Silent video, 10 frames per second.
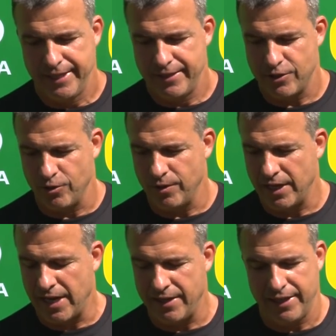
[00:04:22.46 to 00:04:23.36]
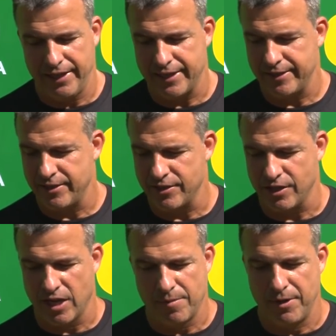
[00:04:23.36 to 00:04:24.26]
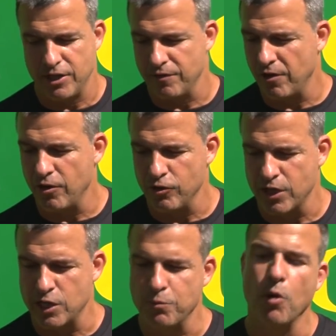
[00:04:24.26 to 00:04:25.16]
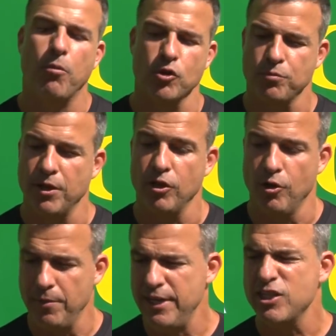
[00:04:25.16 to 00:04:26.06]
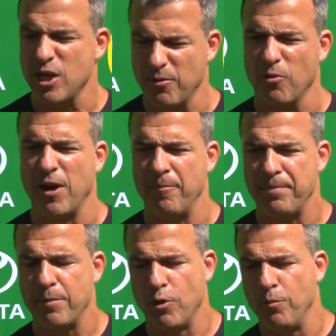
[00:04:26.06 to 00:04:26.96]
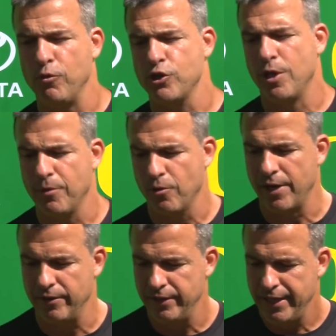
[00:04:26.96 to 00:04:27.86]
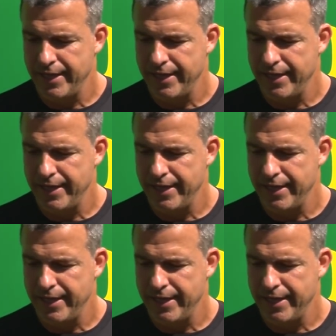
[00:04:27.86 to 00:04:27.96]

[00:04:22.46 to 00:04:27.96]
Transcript: So I think just a combination of all those guys. Popo's played a little bit. He's coming around. Popo's coming around.